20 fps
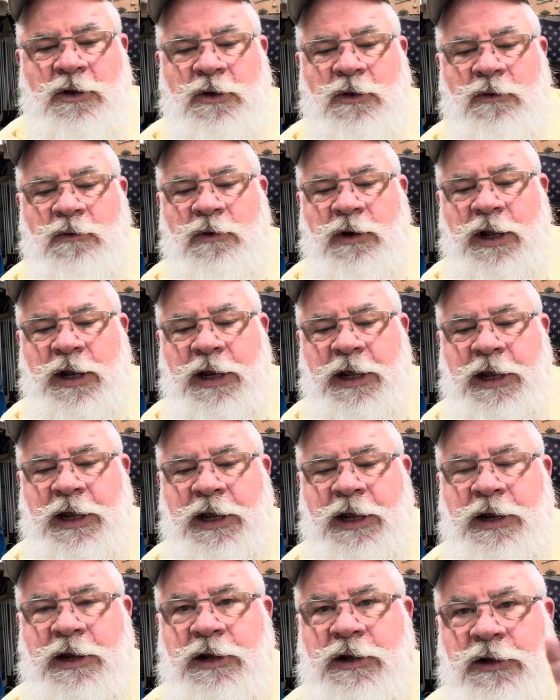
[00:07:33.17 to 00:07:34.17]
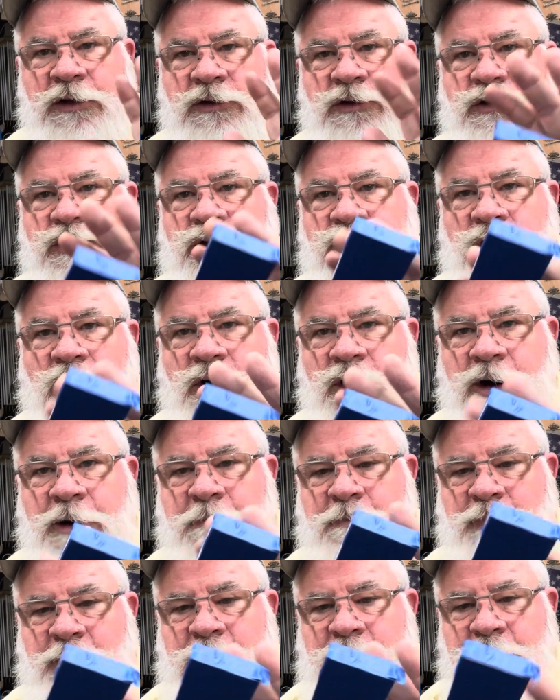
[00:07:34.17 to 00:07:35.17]
really sharp
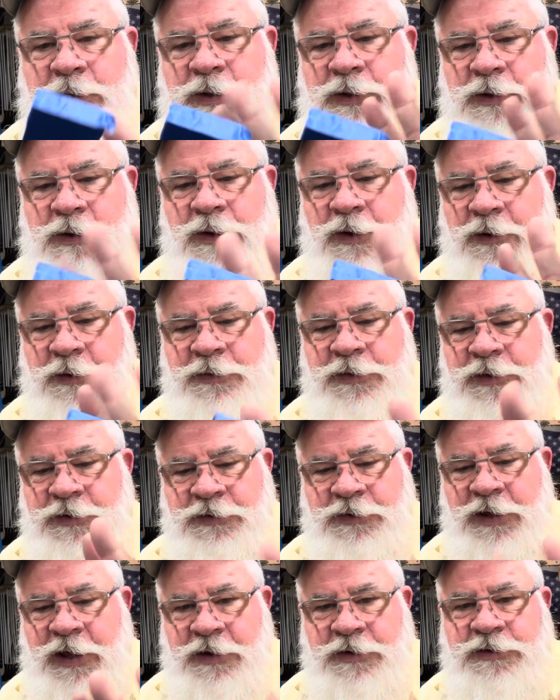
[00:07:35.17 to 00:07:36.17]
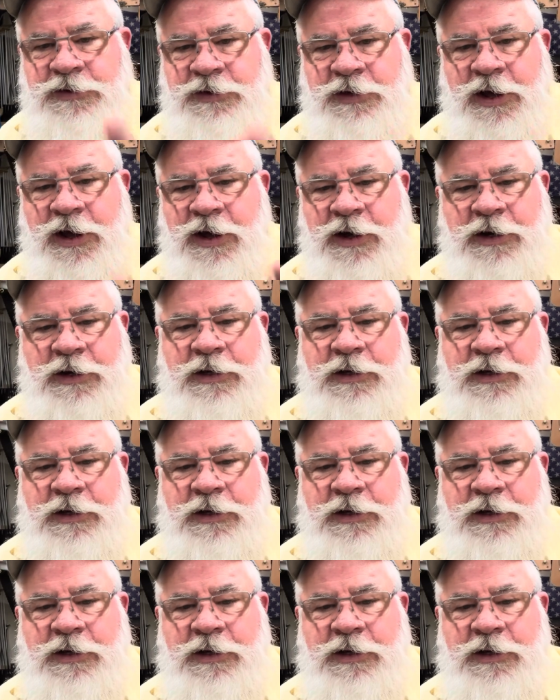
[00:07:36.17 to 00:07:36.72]
on this headstock.